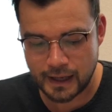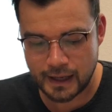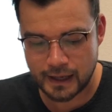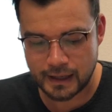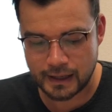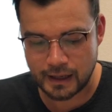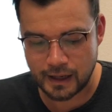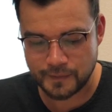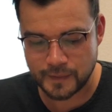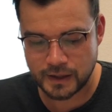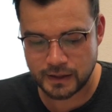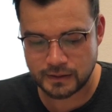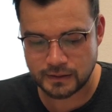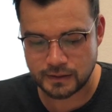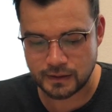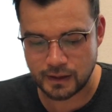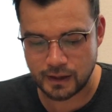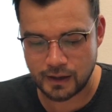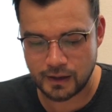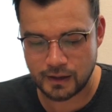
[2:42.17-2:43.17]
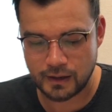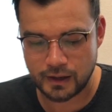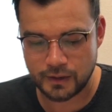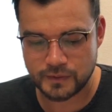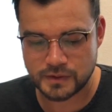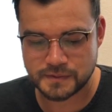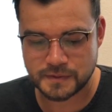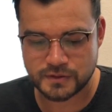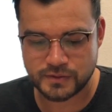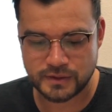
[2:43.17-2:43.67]
yeah, I mean, it
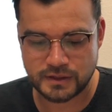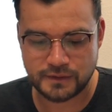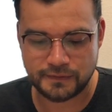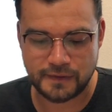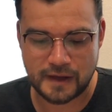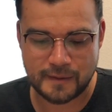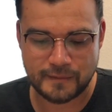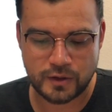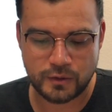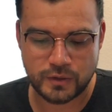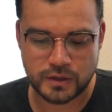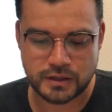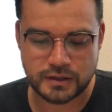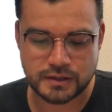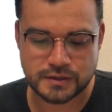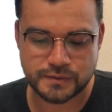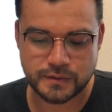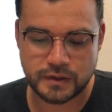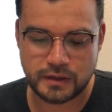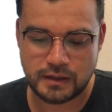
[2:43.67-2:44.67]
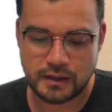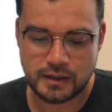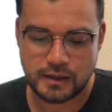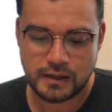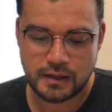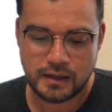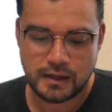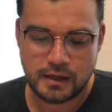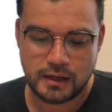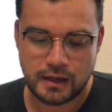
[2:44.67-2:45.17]
was between the family one and this one.
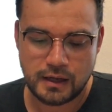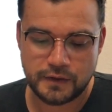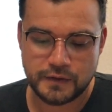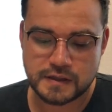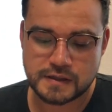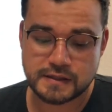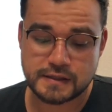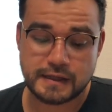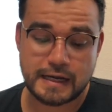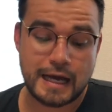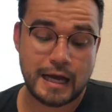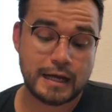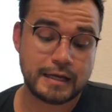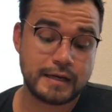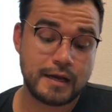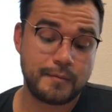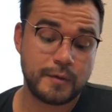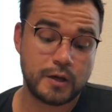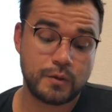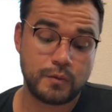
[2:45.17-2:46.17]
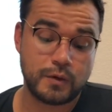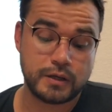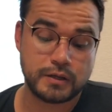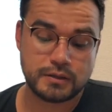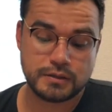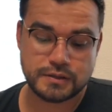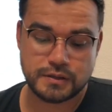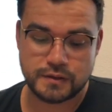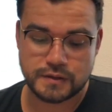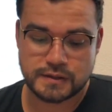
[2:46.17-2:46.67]
Uh, this is an academic one,
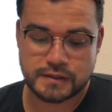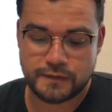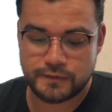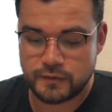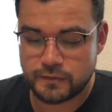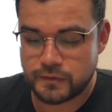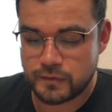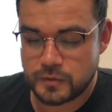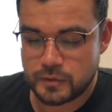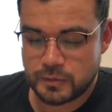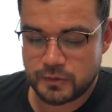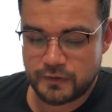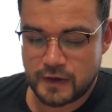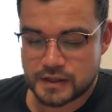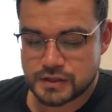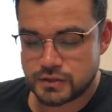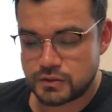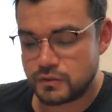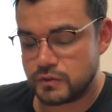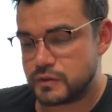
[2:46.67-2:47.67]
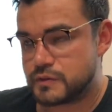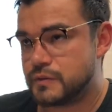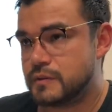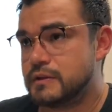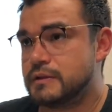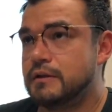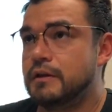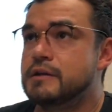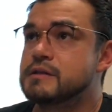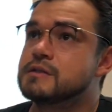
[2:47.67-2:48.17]
so it's different from the professional, which
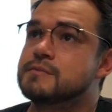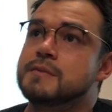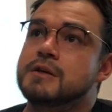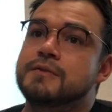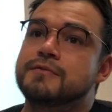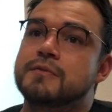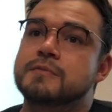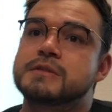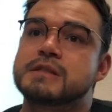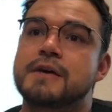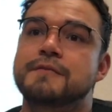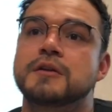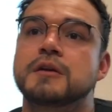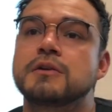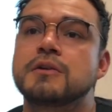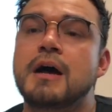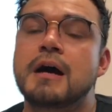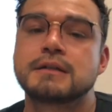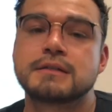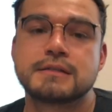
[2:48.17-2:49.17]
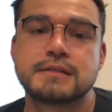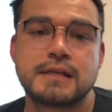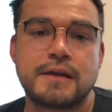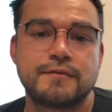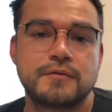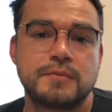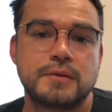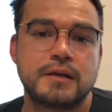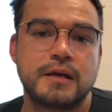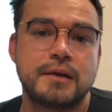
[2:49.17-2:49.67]
would list me from 7 o'clock to
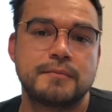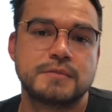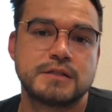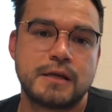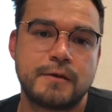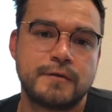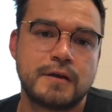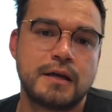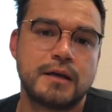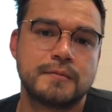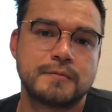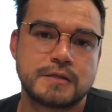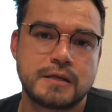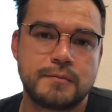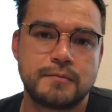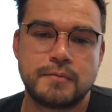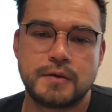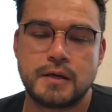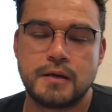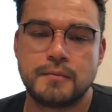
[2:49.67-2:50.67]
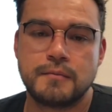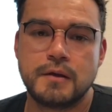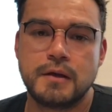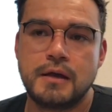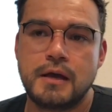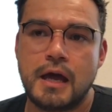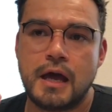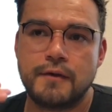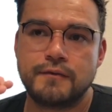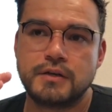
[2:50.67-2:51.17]
7 p.m., 7 a.m., 7 p.m.
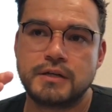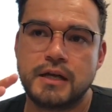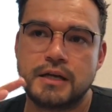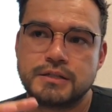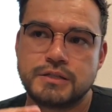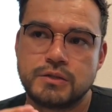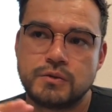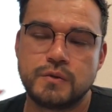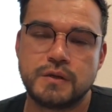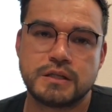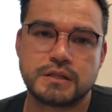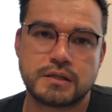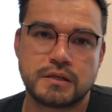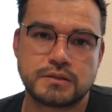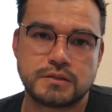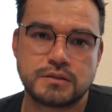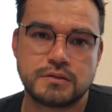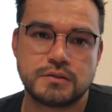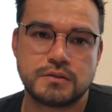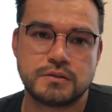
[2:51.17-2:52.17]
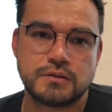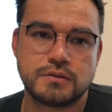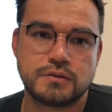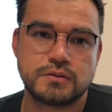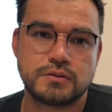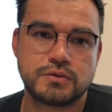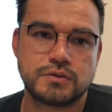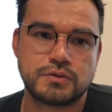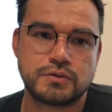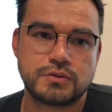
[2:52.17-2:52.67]
Yeah. Every day, two weeks on,
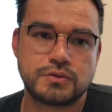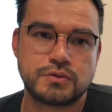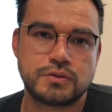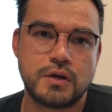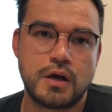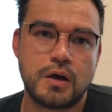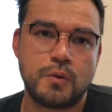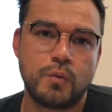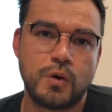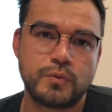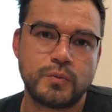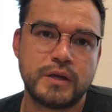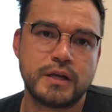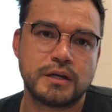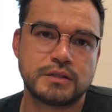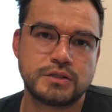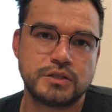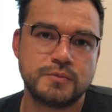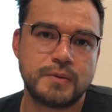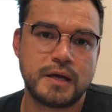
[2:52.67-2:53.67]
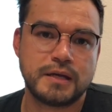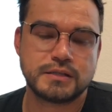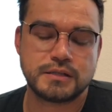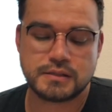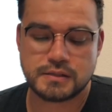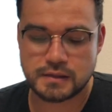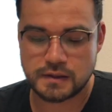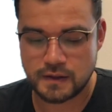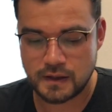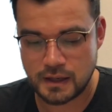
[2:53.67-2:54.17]
uh, one week on two
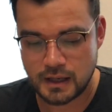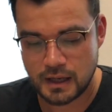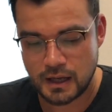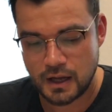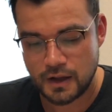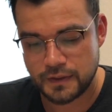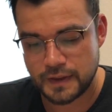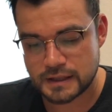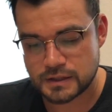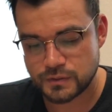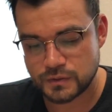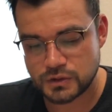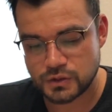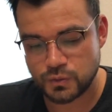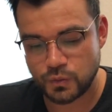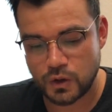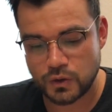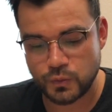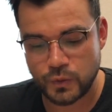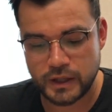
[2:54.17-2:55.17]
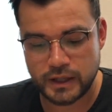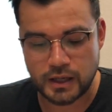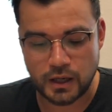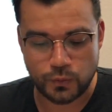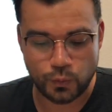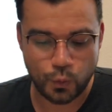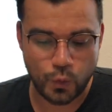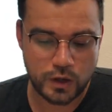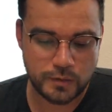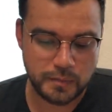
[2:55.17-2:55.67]
pages. Yeah. This one's one week
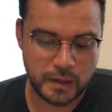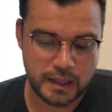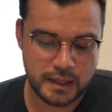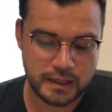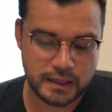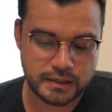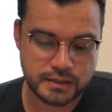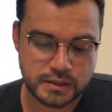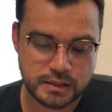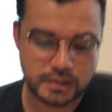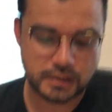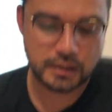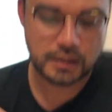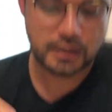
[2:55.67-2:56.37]
on one page,